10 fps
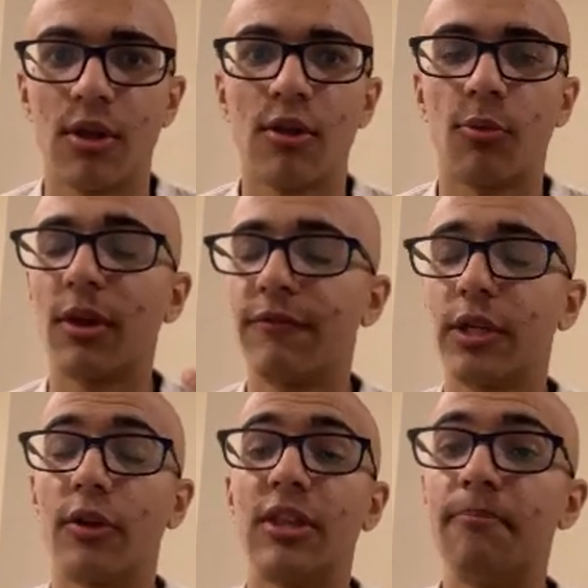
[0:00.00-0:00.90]
So we can figure
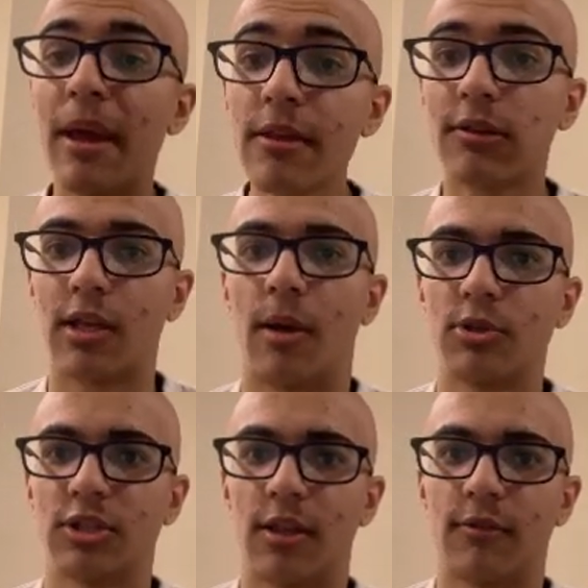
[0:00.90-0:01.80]
out the baseline optical
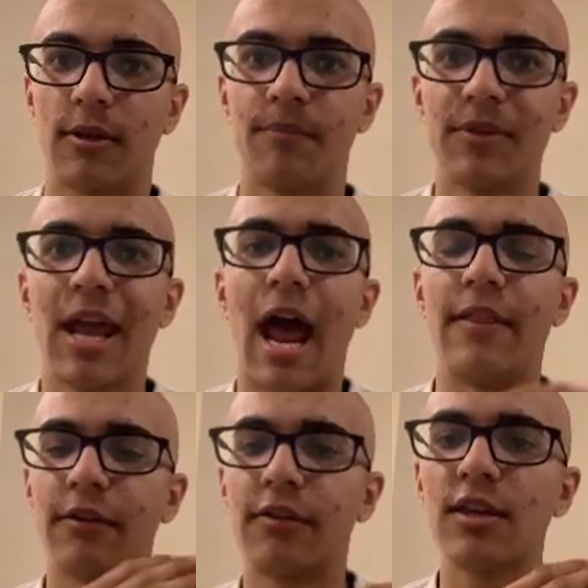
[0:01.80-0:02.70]
density and
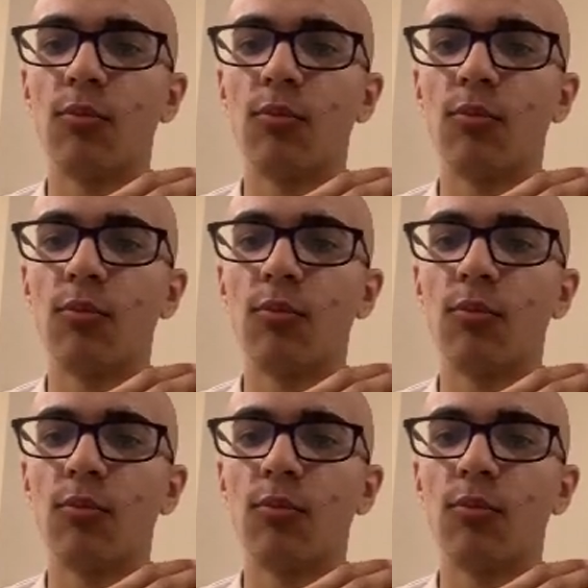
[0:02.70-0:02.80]
then see